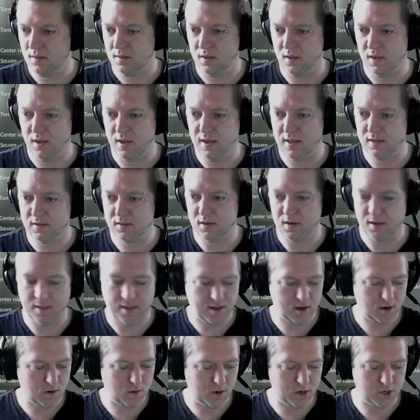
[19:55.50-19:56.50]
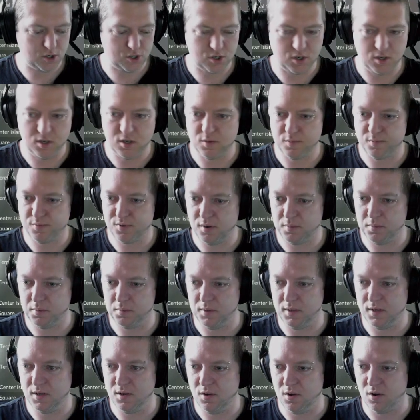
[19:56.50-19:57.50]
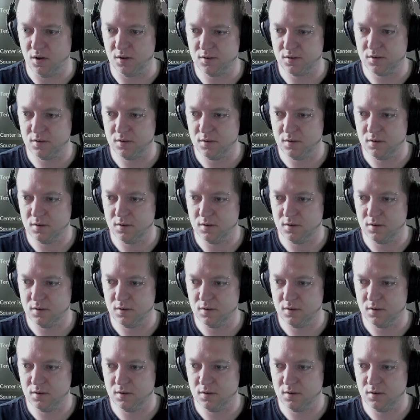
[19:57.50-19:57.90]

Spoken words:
The answer to that question is probably not.